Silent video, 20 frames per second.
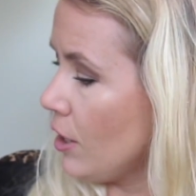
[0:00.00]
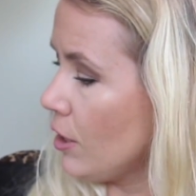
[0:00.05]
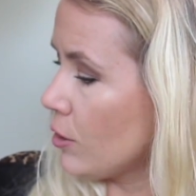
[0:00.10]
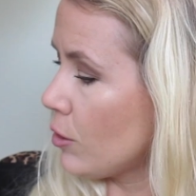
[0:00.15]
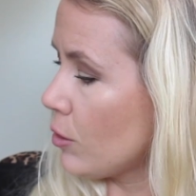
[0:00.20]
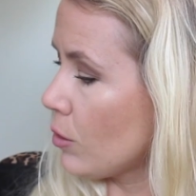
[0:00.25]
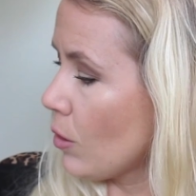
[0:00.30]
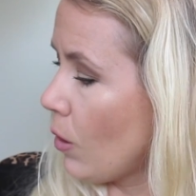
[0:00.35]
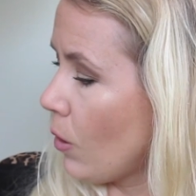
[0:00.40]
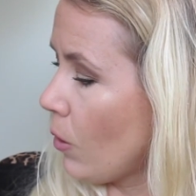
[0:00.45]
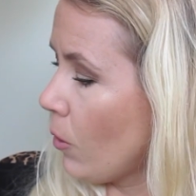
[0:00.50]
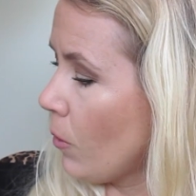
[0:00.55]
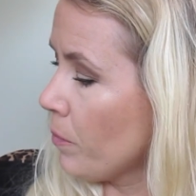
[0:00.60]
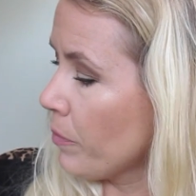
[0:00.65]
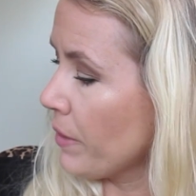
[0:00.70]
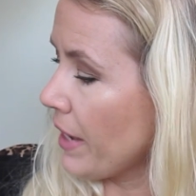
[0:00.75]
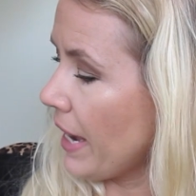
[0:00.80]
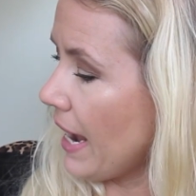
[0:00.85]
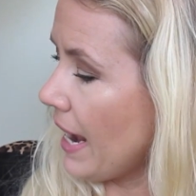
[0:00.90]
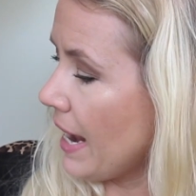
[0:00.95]
So,
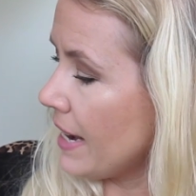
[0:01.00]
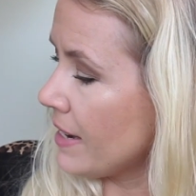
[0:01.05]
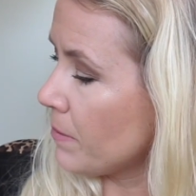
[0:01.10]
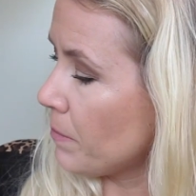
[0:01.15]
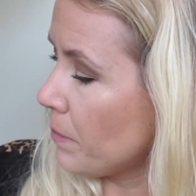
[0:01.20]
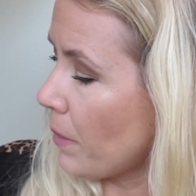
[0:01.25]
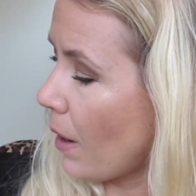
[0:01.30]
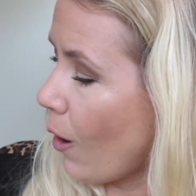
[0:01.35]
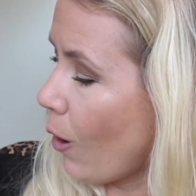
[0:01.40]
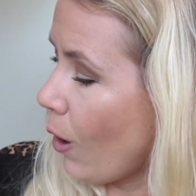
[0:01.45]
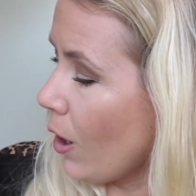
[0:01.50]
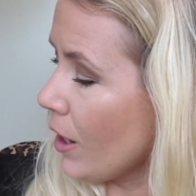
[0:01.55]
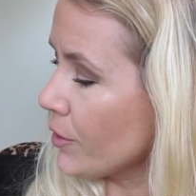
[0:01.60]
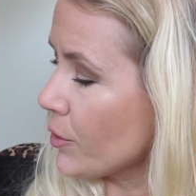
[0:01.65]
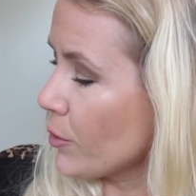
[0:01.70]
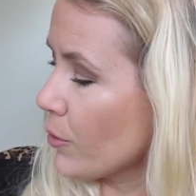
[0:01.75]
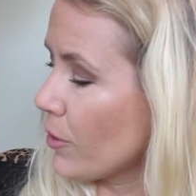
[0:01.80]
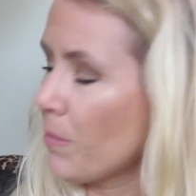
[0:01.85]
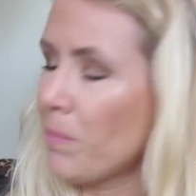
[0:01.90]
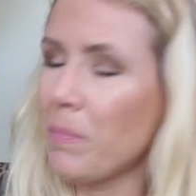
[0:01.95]
and
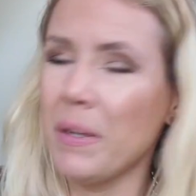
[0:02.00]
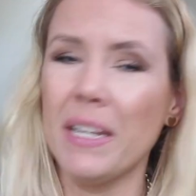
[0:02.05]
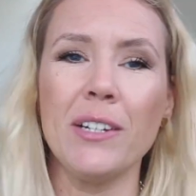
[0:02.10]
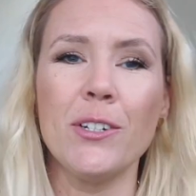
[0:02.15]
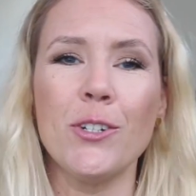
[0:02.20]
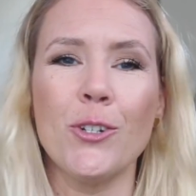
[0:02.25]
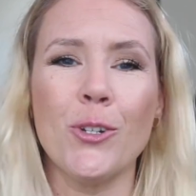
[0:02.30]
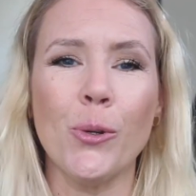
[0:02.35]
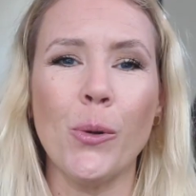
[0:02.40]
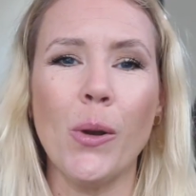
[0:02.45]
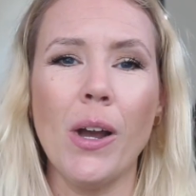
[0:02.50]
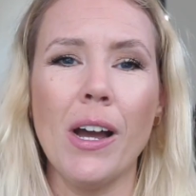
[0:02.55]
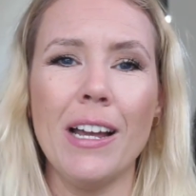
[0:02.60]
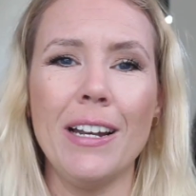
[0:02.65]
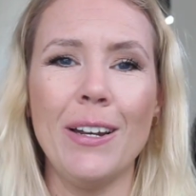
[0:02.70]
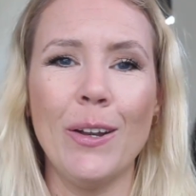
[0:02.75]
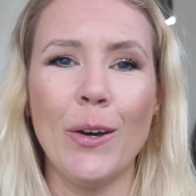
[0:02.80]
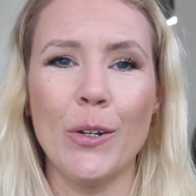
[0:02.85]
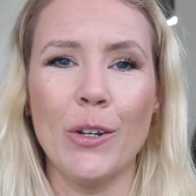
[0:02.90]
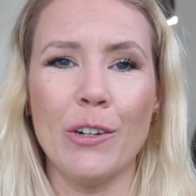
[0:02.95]
also the pink sugar,
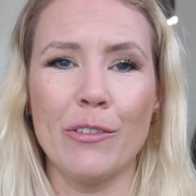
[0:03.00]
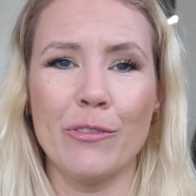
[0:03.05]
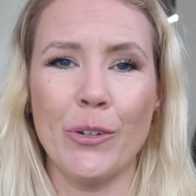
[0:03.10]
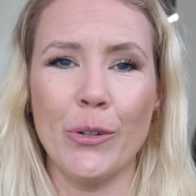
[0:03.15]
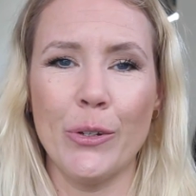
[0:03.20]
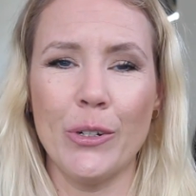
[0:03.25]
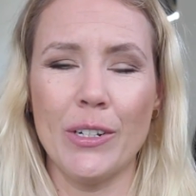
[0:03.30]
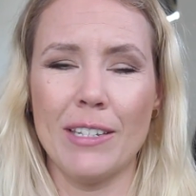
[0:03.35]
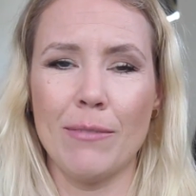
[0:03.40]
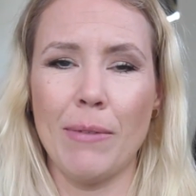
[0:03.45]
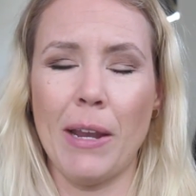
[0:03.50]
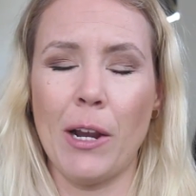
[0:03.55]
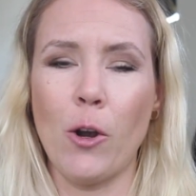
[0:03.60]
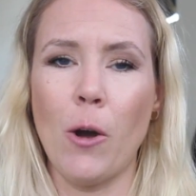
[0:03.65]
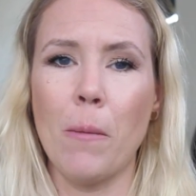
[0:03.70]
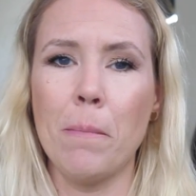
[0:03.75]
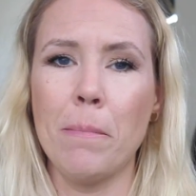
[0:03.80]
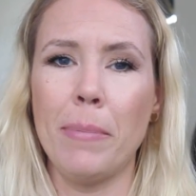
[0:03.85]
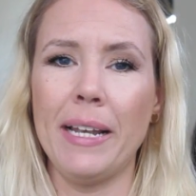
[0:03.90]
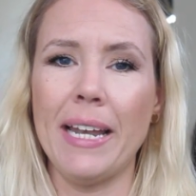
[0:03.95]
a lot of girls were
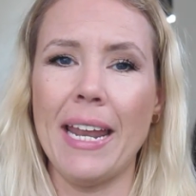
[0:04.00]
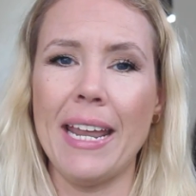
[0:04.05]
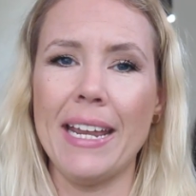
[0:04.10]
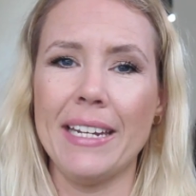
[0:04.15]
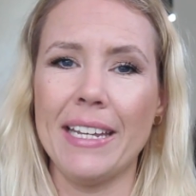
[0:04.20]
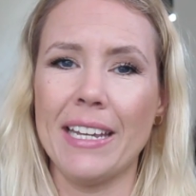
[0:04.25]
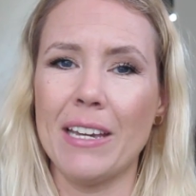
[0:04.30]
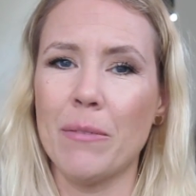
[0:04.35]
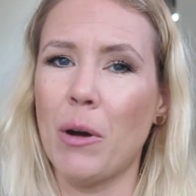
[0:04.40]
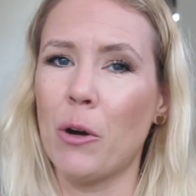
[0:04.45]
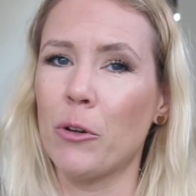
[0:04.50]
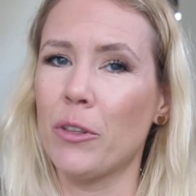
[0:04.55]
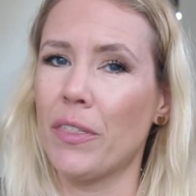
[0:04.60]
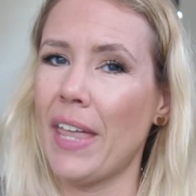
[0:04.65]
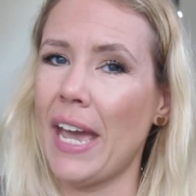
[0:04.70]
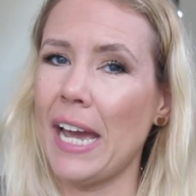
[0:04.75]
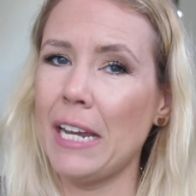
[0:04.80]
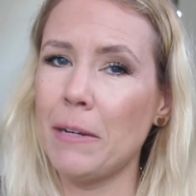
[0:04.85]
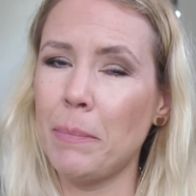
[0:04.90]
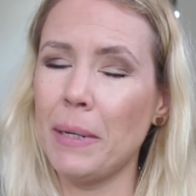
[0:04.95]
complaining about
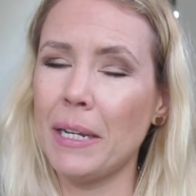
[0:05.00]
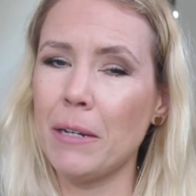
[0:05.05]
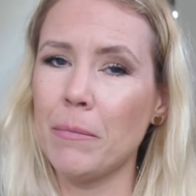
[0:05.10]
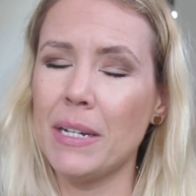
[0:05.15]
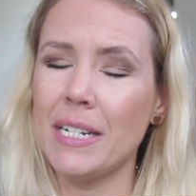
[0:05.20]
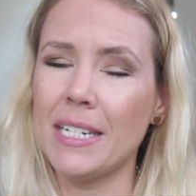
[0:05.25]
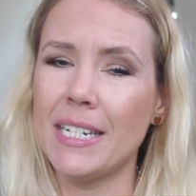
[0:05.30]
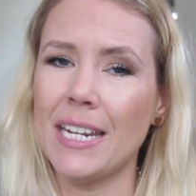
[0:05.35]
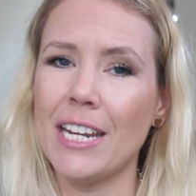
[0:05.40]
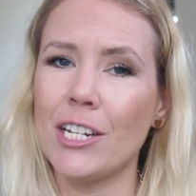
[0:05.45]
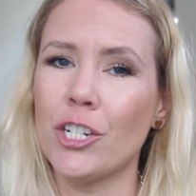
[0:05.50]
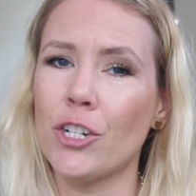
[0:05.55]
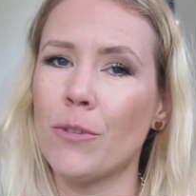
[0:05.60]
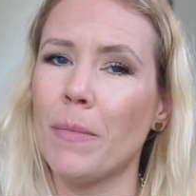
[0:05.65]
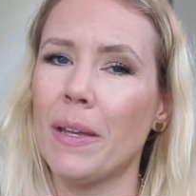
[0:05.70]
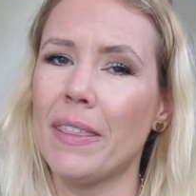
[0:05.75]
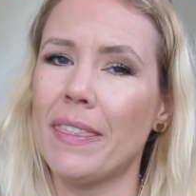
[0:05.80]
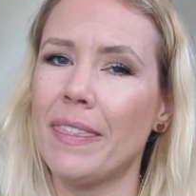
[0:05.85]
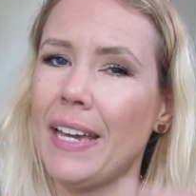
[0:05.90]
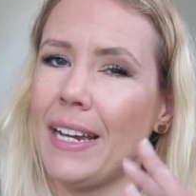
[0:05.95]
that pigmentation,
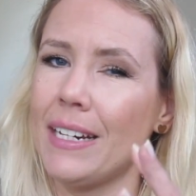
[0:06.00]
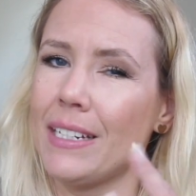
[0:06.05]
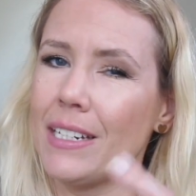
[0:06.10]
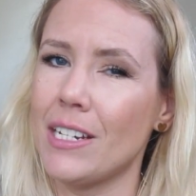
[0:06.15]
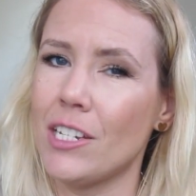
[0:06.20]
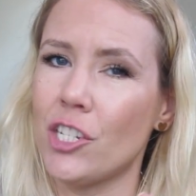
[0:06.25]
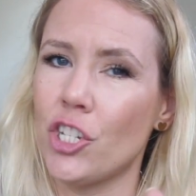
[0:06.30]
but that